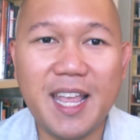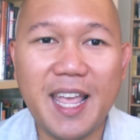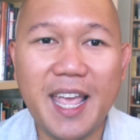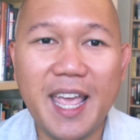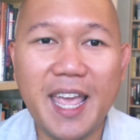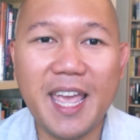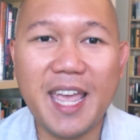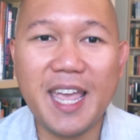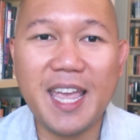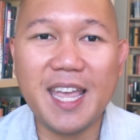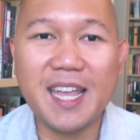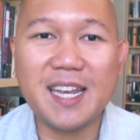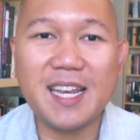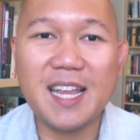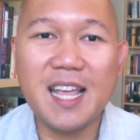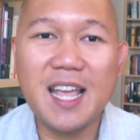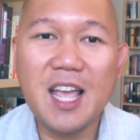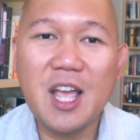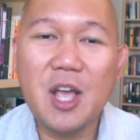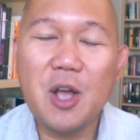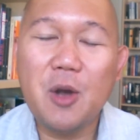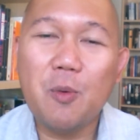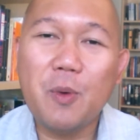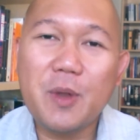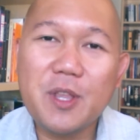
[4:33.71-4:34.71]
And
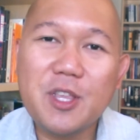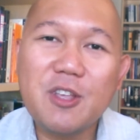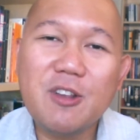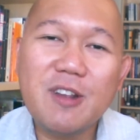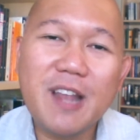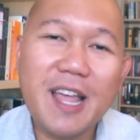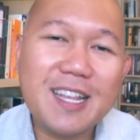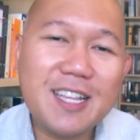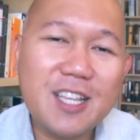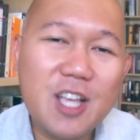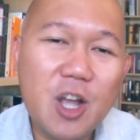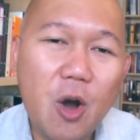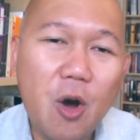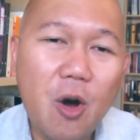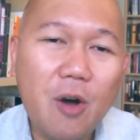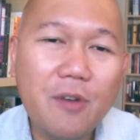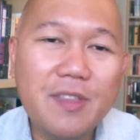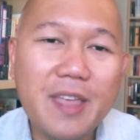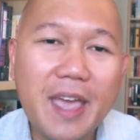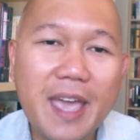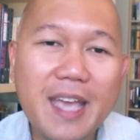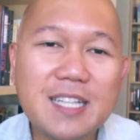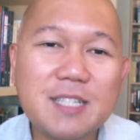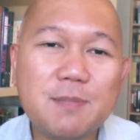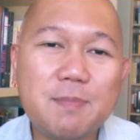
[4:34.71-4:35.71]
when you let go of
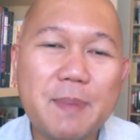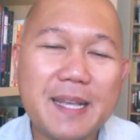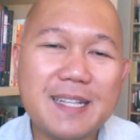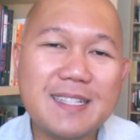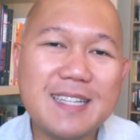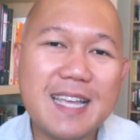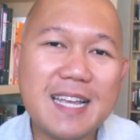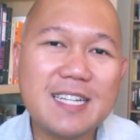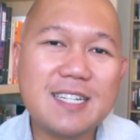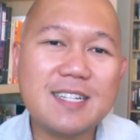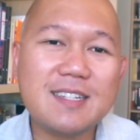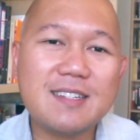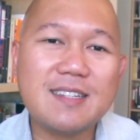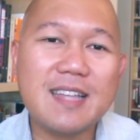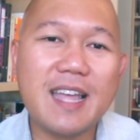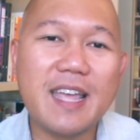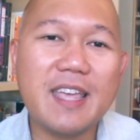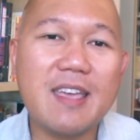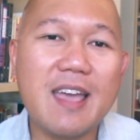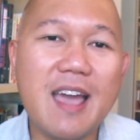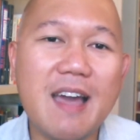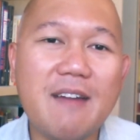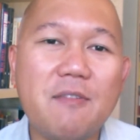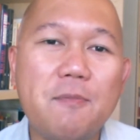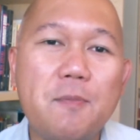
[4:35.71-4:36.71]
the expectations that you
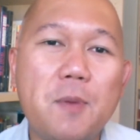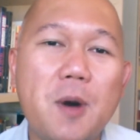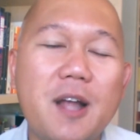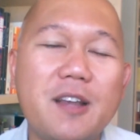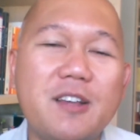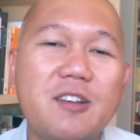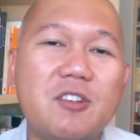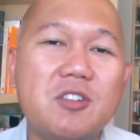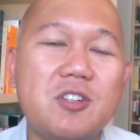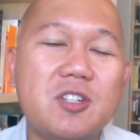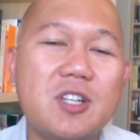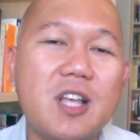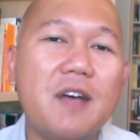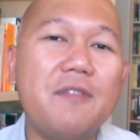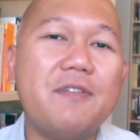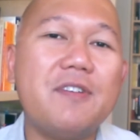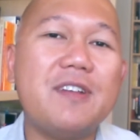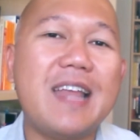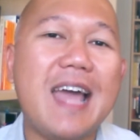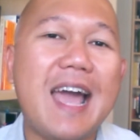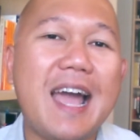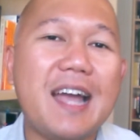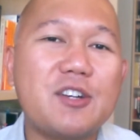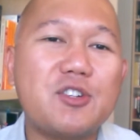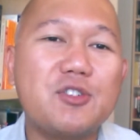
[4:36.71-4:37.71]
have upon yourself and
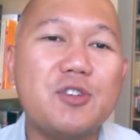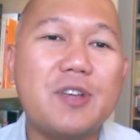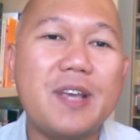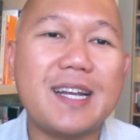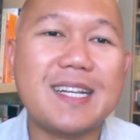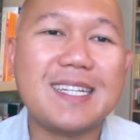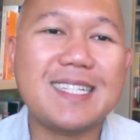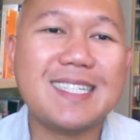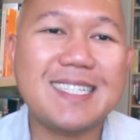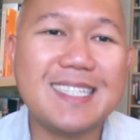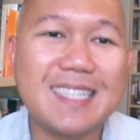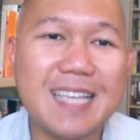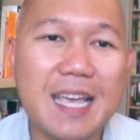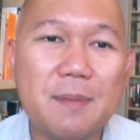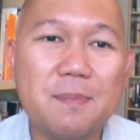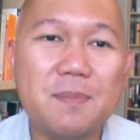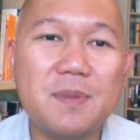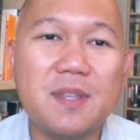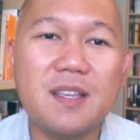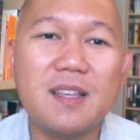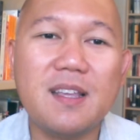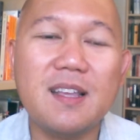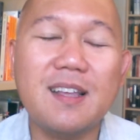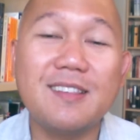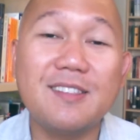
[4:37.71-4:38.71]
actually
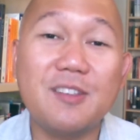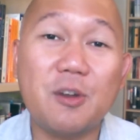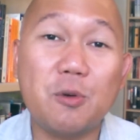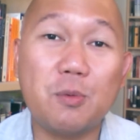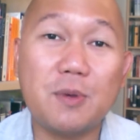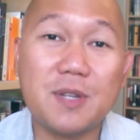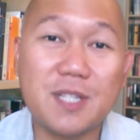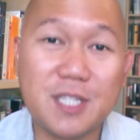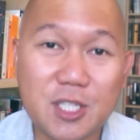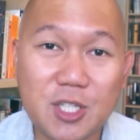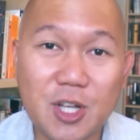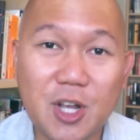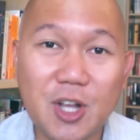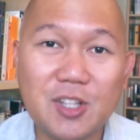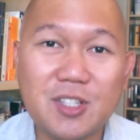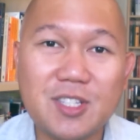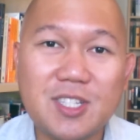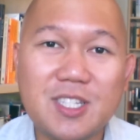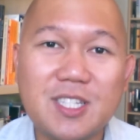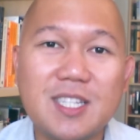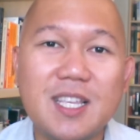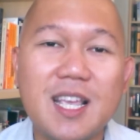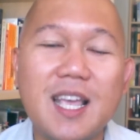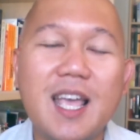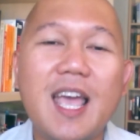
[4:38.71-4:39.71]
accept the
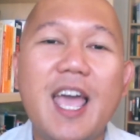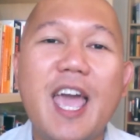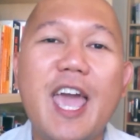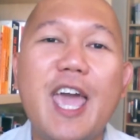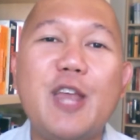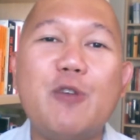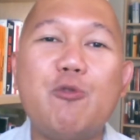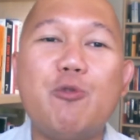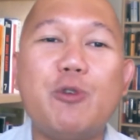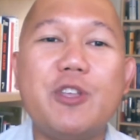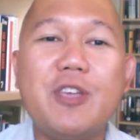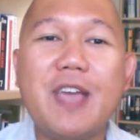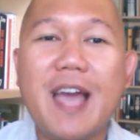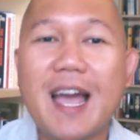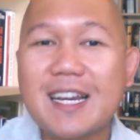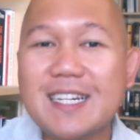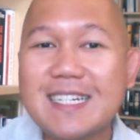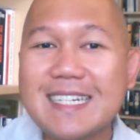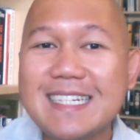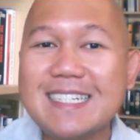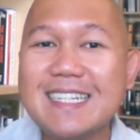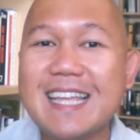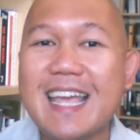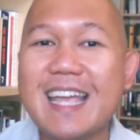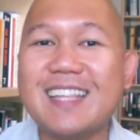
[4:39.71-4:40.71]
results, and when you
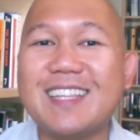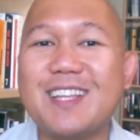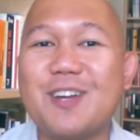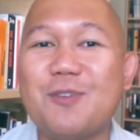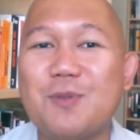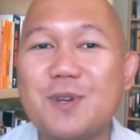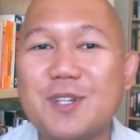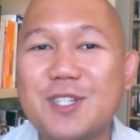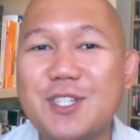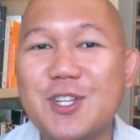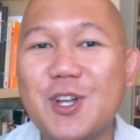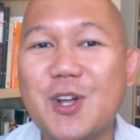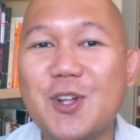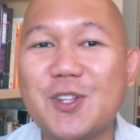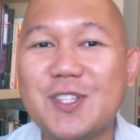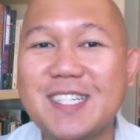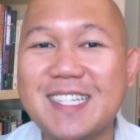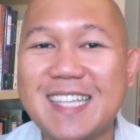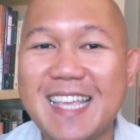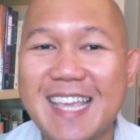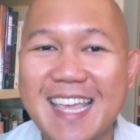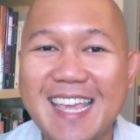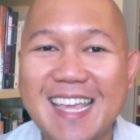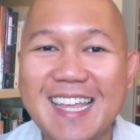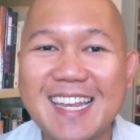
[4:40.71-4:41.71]
actually take the
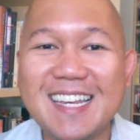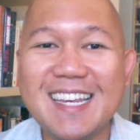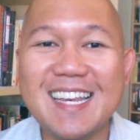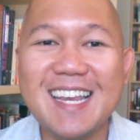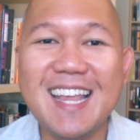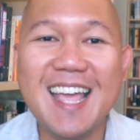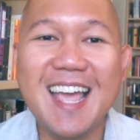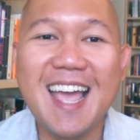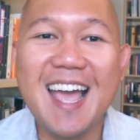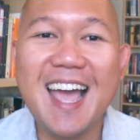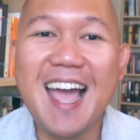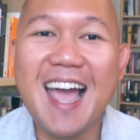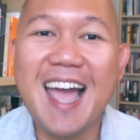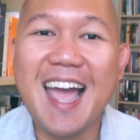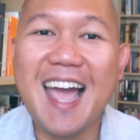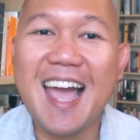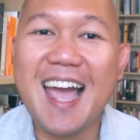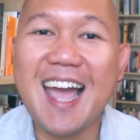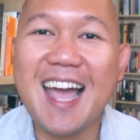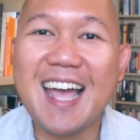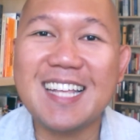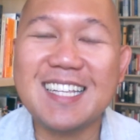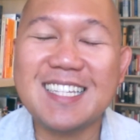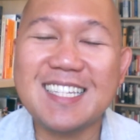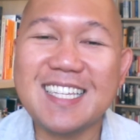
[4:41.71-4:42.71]
results in
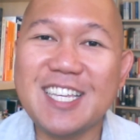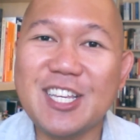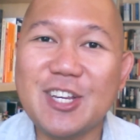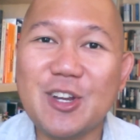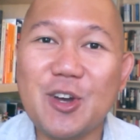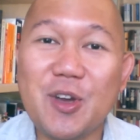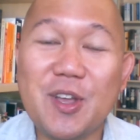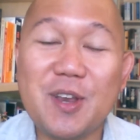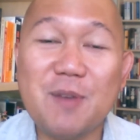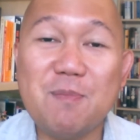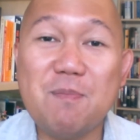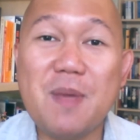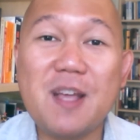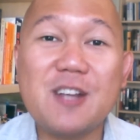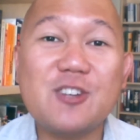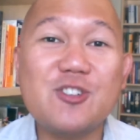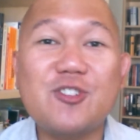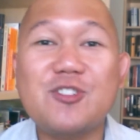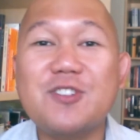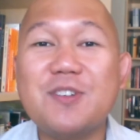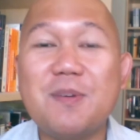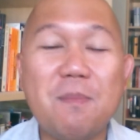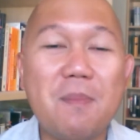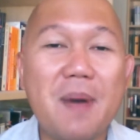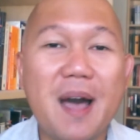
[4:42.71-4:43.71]
as, in
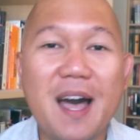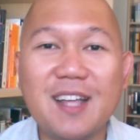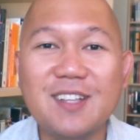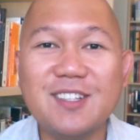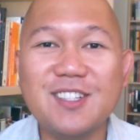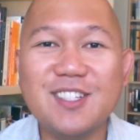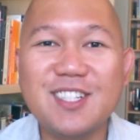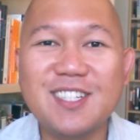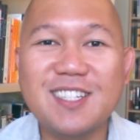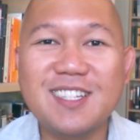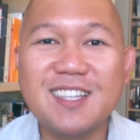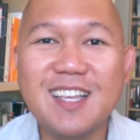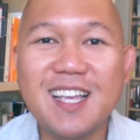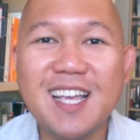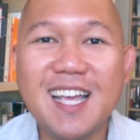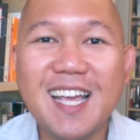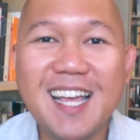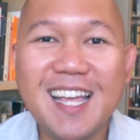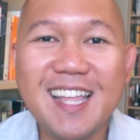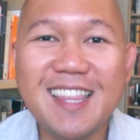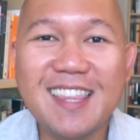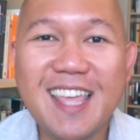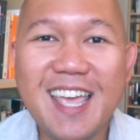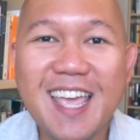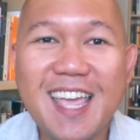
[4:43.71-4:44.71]
measured amounts,
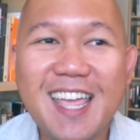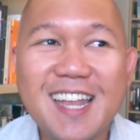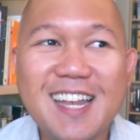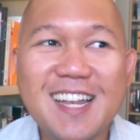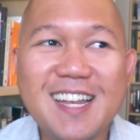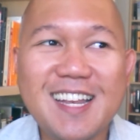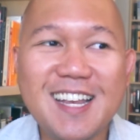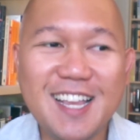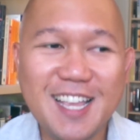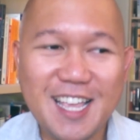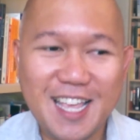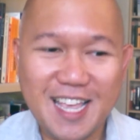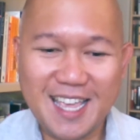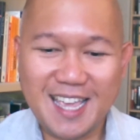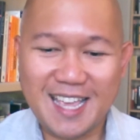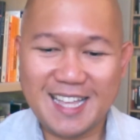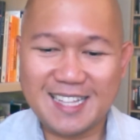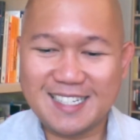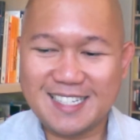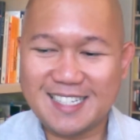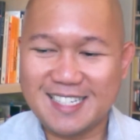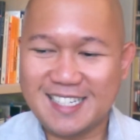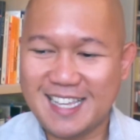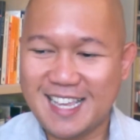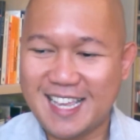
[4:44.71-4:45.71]
then
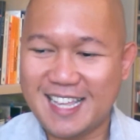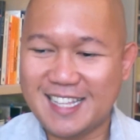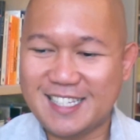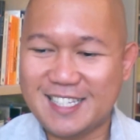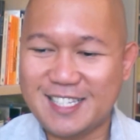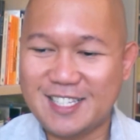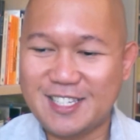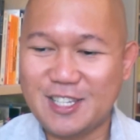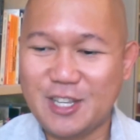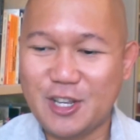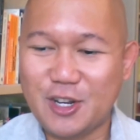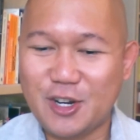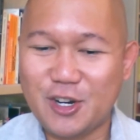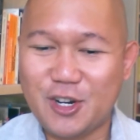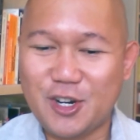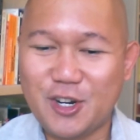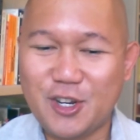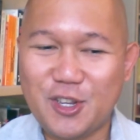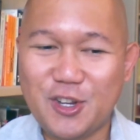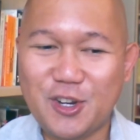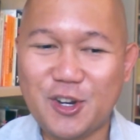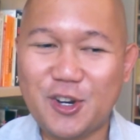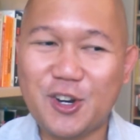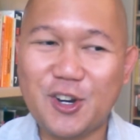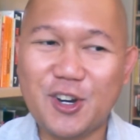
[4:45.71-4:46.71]

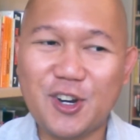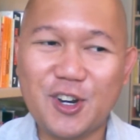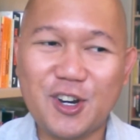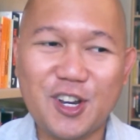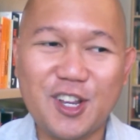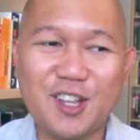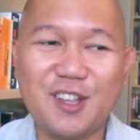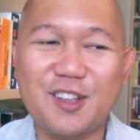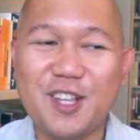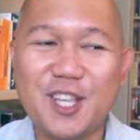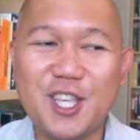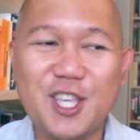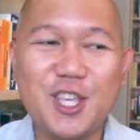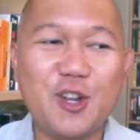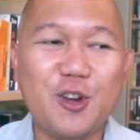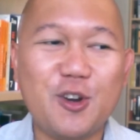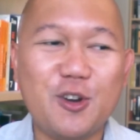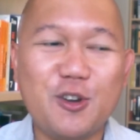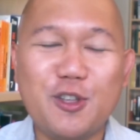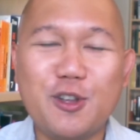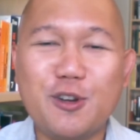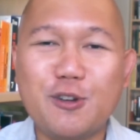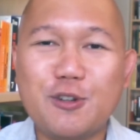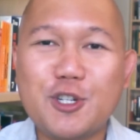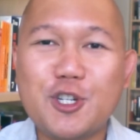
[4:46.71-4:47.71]
you're
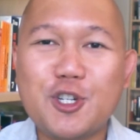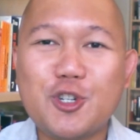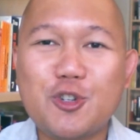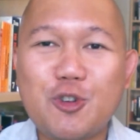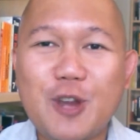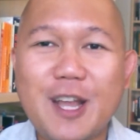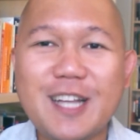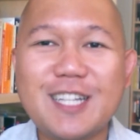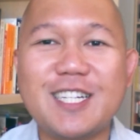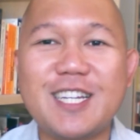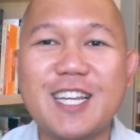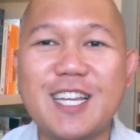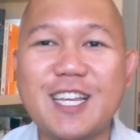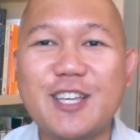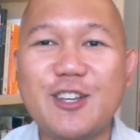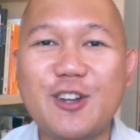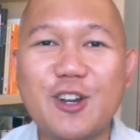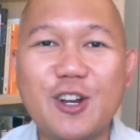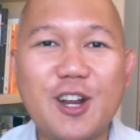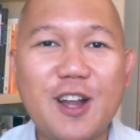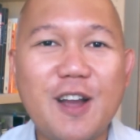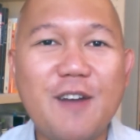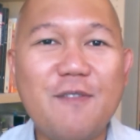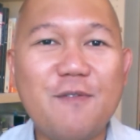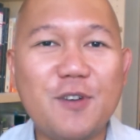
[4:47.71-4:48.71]
stretching your
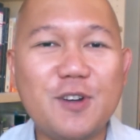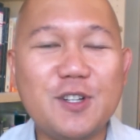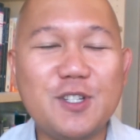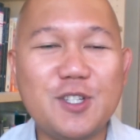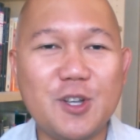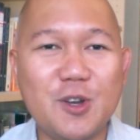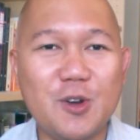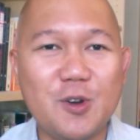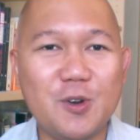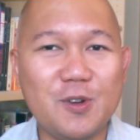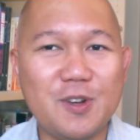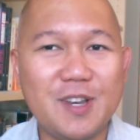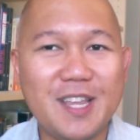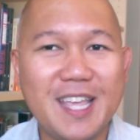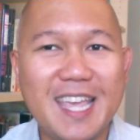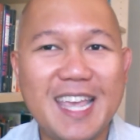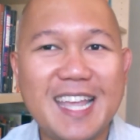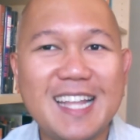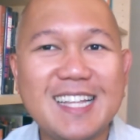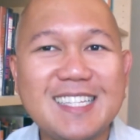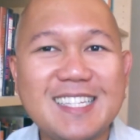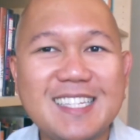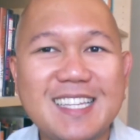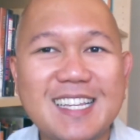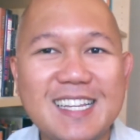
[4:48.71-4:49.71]
comfort zone
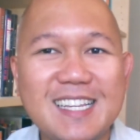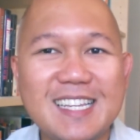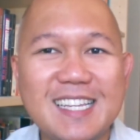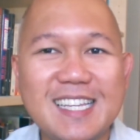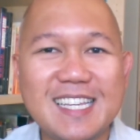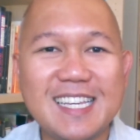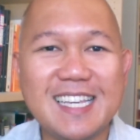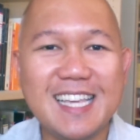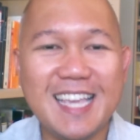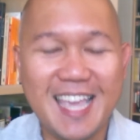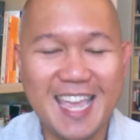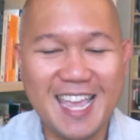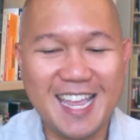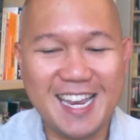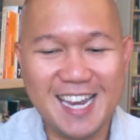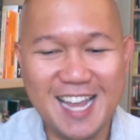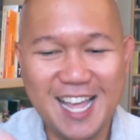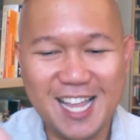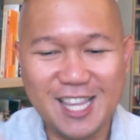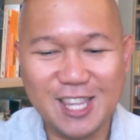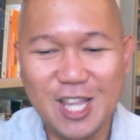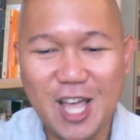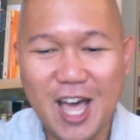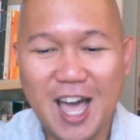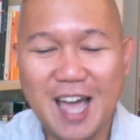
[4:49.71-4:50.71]
instantly and
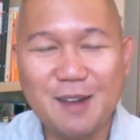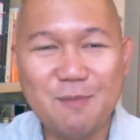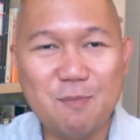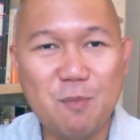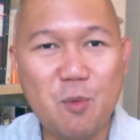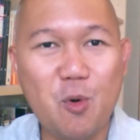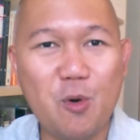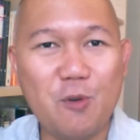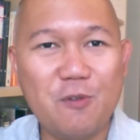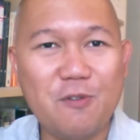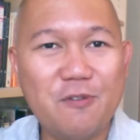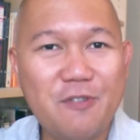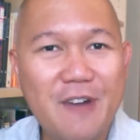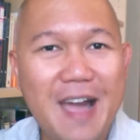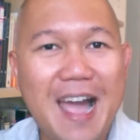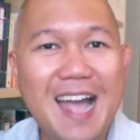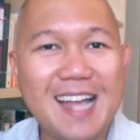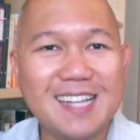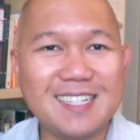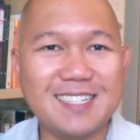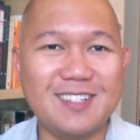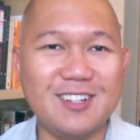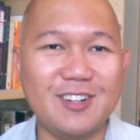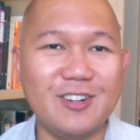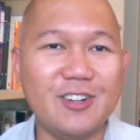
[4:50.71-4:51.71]
a lot more
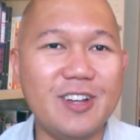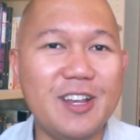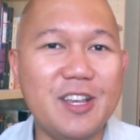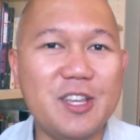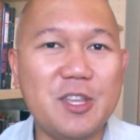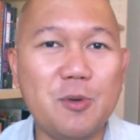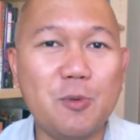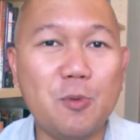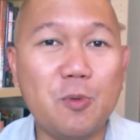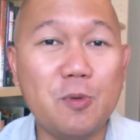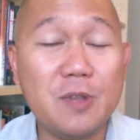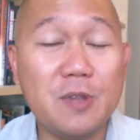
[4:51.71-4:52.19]
faster than